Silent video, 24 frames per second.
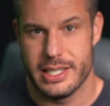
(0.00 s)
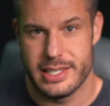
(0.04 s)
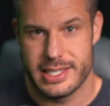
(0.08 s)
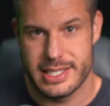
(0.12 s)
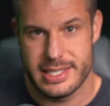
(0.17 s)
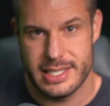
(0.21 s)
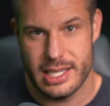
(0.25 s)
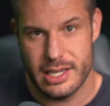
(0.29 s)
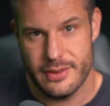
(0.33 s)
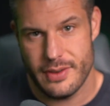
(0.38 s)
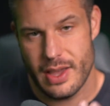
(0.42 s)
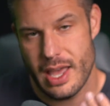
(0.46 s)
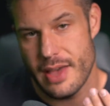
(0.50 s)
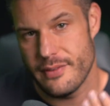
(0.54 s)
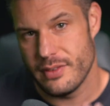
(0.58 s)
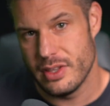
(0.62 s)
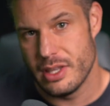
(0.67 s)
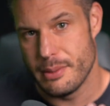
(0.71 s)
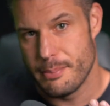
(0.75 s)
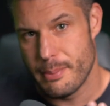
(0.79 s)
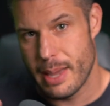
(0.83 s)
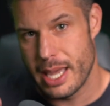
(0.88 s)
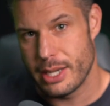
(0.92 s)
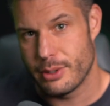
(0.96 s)
instead of having
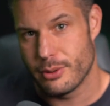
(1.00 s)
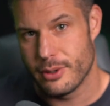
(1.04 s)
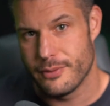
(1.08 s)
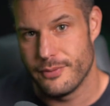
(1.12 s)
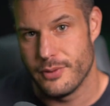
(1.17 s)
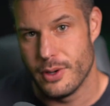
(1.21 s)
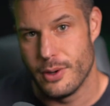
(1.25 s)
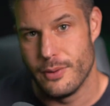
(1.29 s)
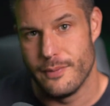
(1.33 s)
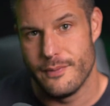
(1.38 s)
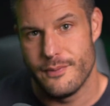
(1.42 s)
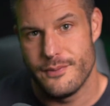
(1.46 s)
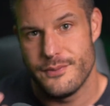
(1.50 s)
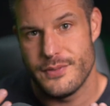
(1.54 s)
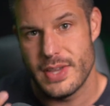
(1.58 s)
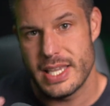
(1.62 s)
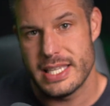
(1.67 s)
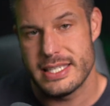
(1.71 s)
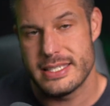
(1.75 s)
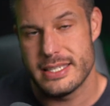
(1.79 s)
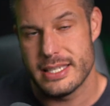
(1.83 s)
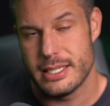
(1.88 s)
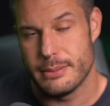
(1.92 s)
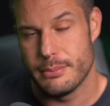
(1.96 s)
the microphone
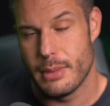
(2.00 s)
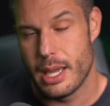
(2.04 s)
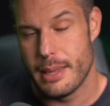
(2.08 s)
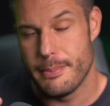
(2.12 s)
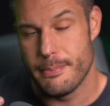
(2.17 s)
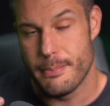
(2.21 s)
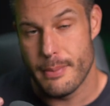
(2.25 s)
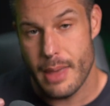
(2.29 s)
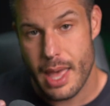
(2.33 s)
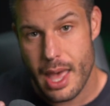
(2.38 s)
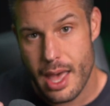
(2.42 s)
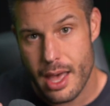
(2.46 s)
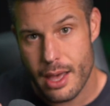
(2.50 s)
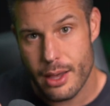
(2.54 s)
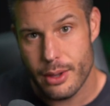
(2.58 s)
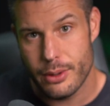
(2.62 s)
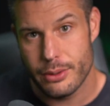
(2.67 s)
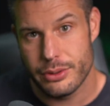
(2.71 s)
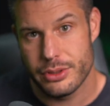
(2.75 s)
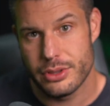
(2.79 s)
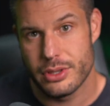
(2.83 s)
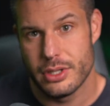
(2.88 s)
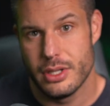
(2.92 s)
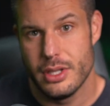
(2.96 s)
facing my
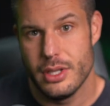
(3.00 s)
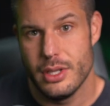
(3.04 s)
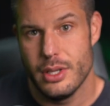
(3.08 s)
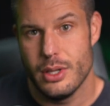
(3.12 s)
mouth,